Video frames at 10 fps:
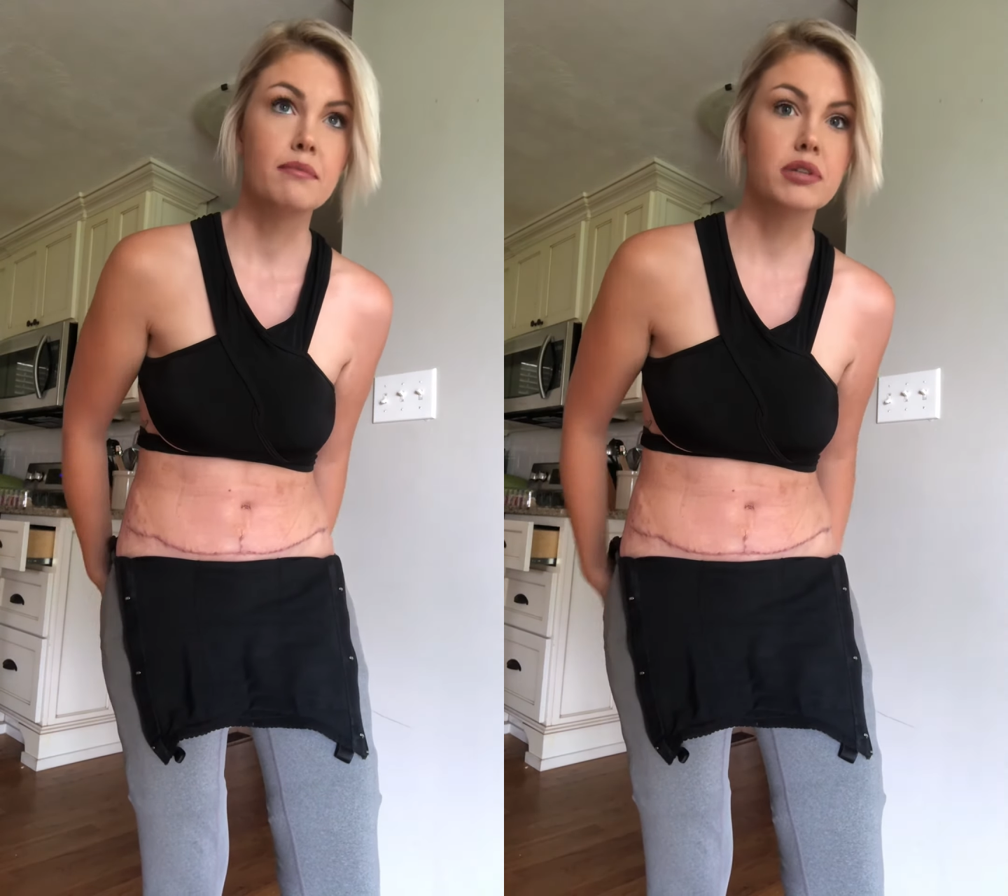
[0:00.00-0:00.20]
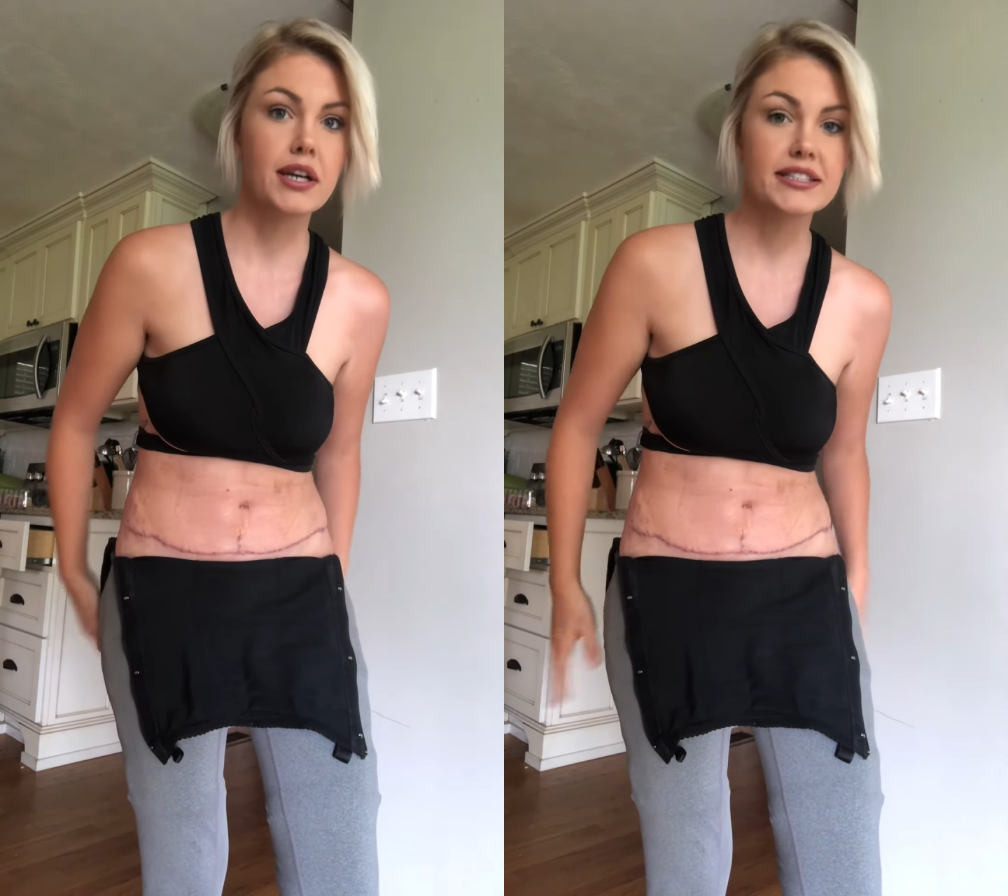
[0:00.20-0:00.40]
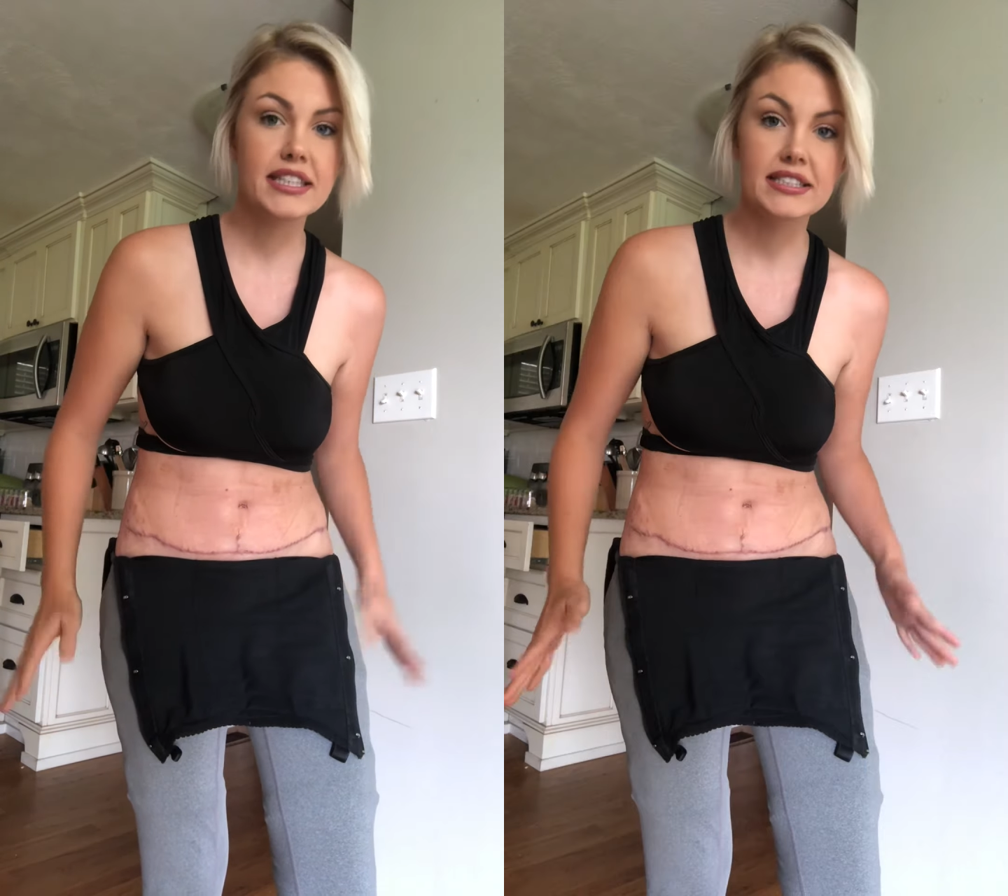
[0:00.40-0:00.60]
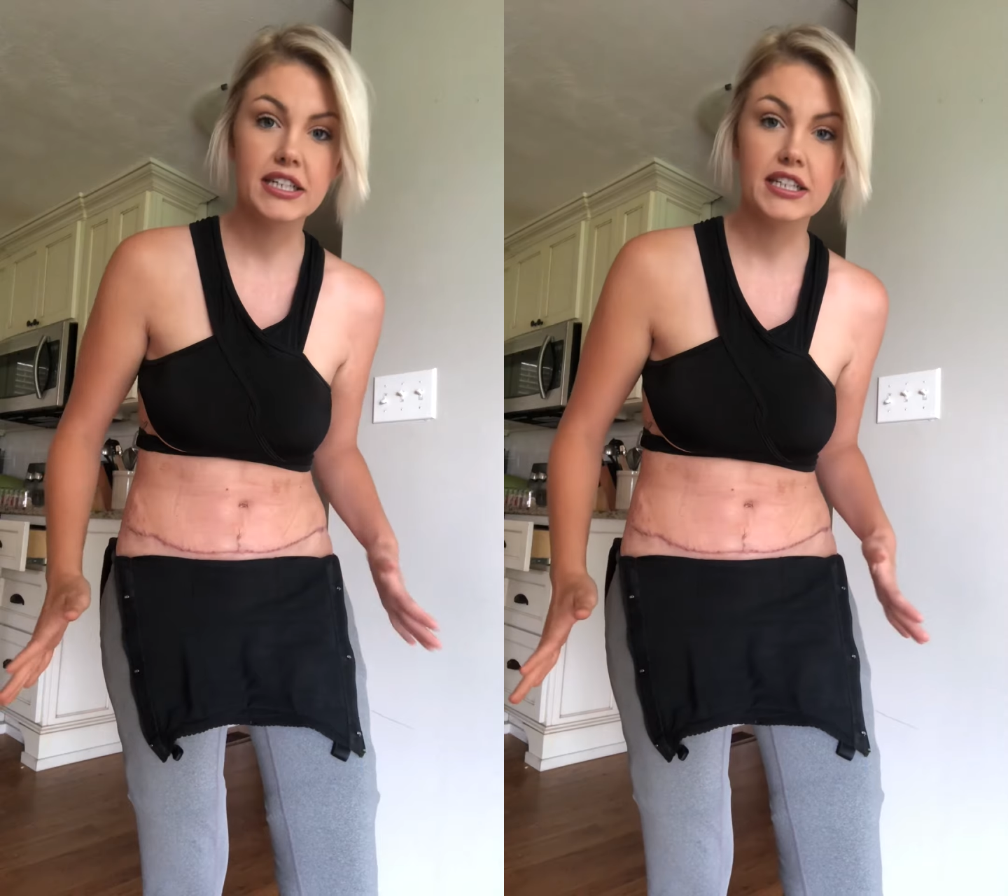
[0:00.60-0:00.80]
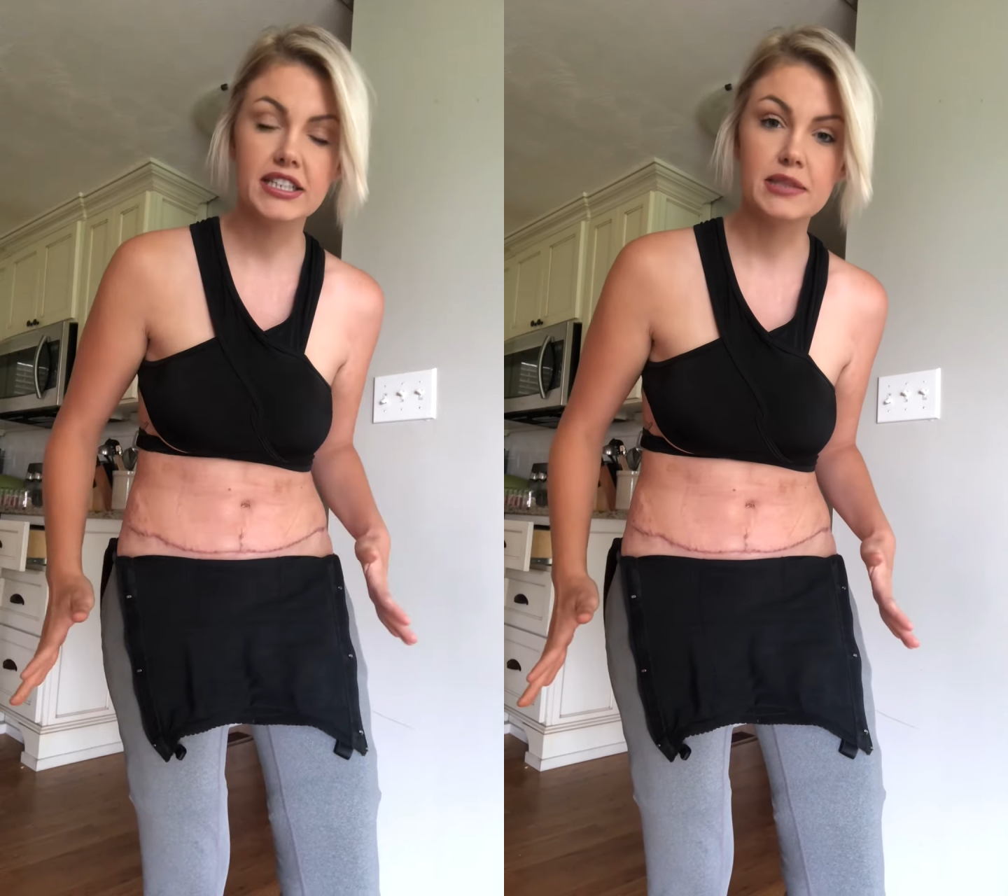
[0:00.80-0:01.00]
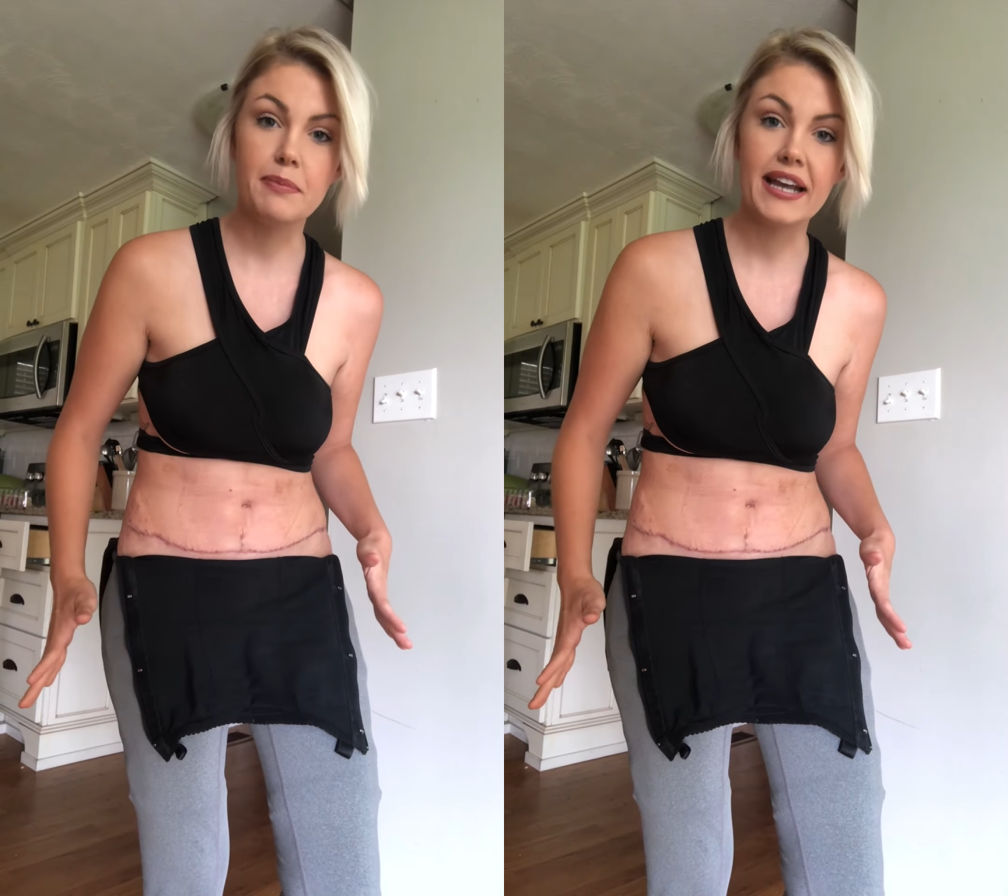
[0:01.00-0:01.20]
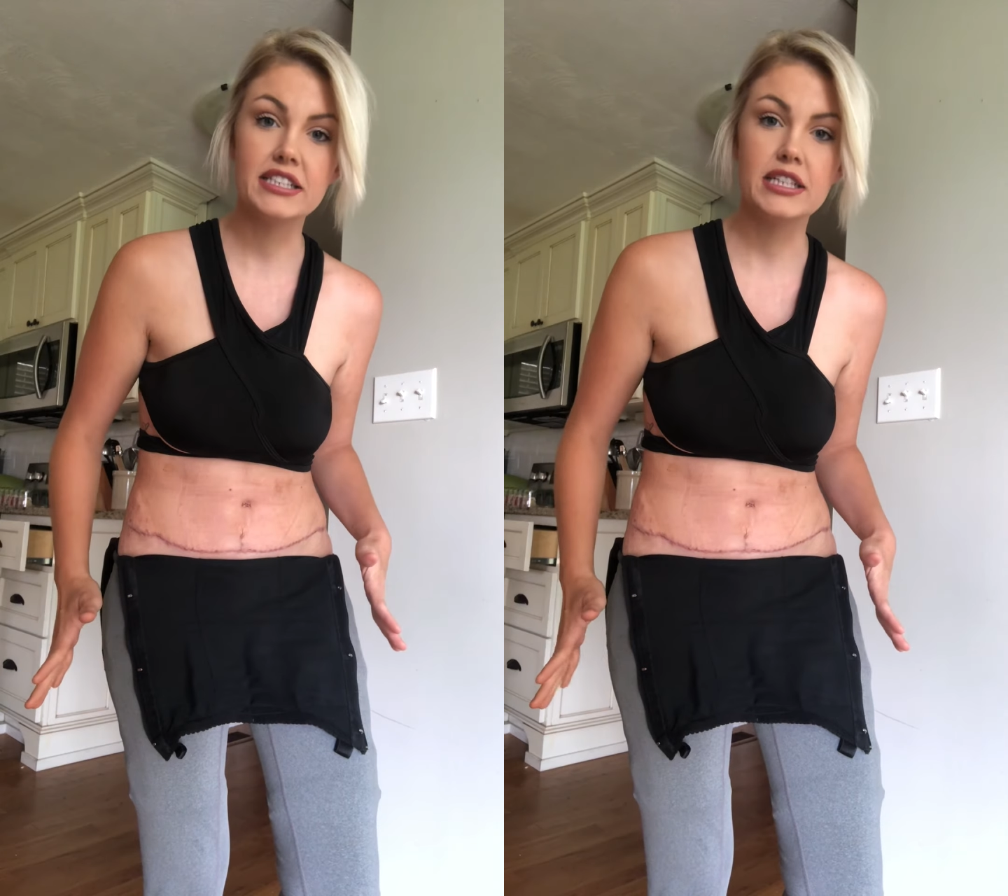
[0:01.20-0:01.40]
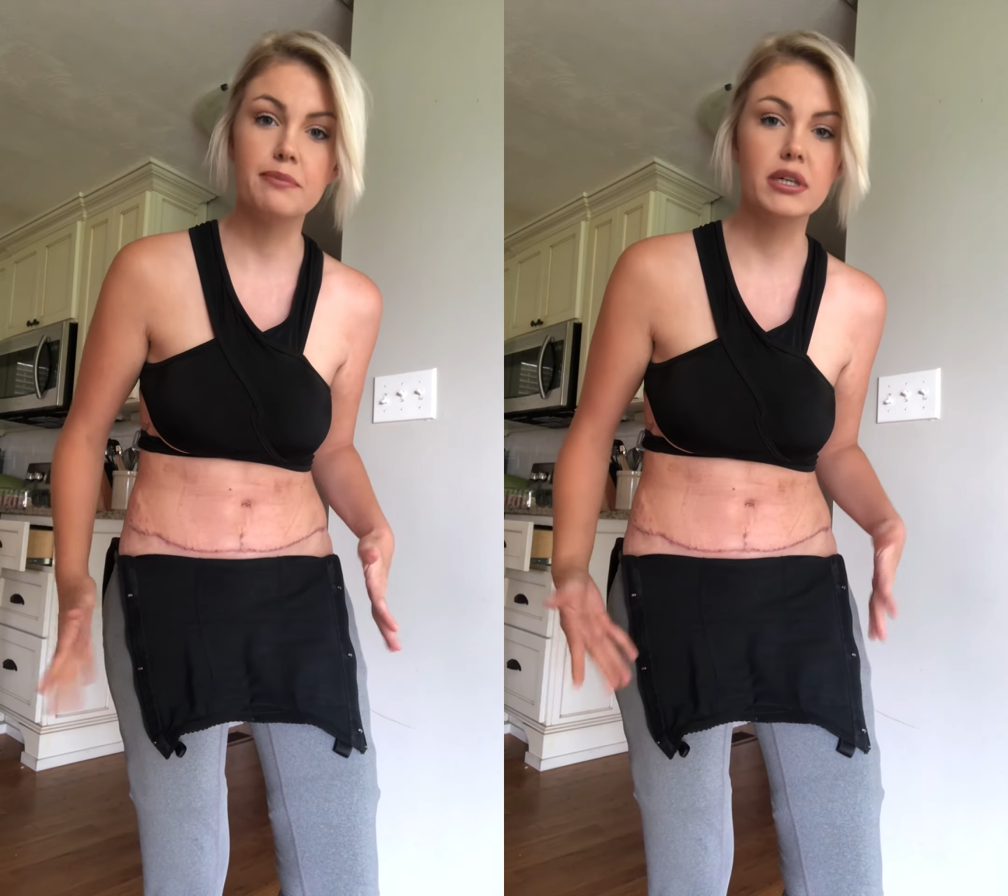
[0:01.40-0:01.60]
because it's unexpected,